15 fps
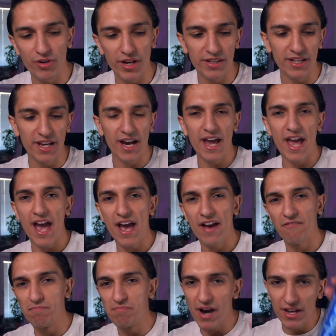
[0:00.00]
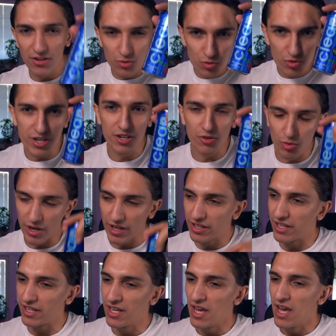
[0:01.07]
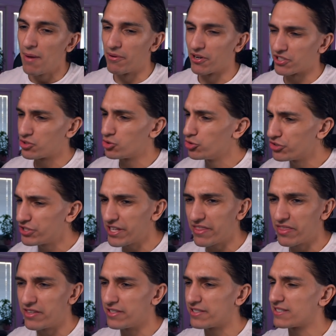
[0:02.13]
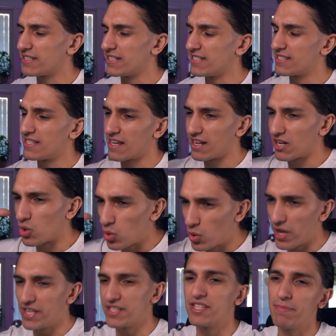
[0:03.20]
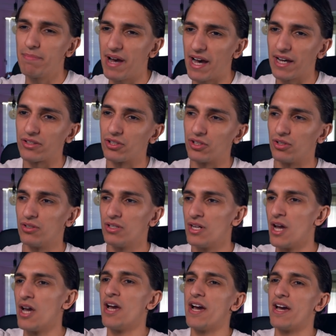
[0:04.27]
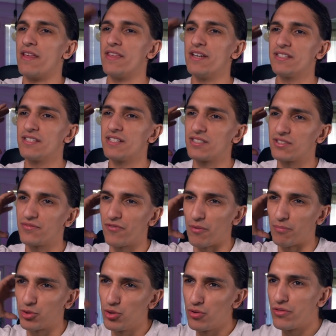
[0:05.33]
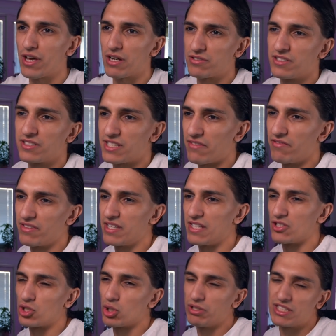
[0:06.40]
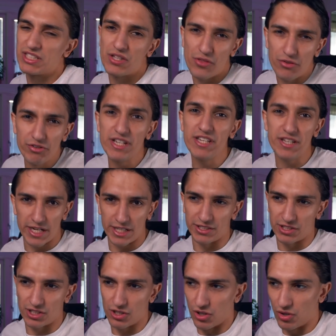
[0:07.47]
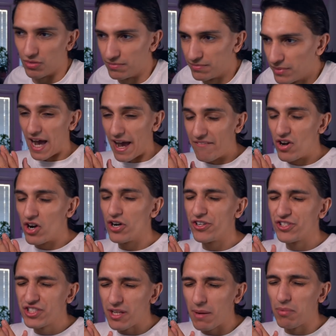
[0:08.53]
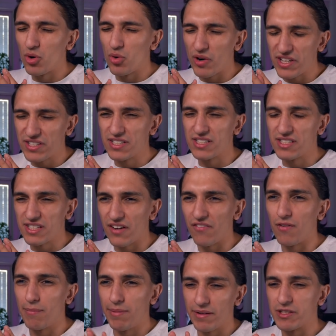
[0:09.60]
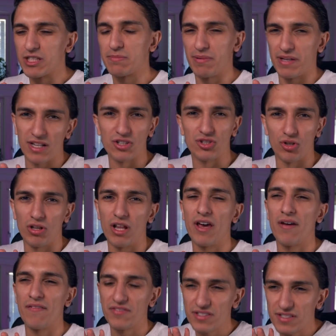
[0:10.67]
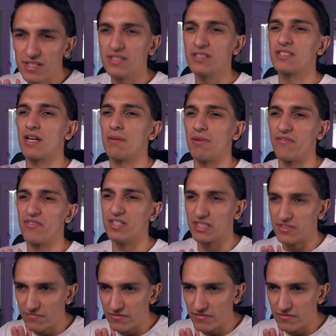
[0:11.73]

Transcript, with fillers: ready, I have my drink ready, because you said this is a crazy battle. This is from 2017, so it's three years ago. I've heard some crazy stuff about Spinazzola and I've seen some of his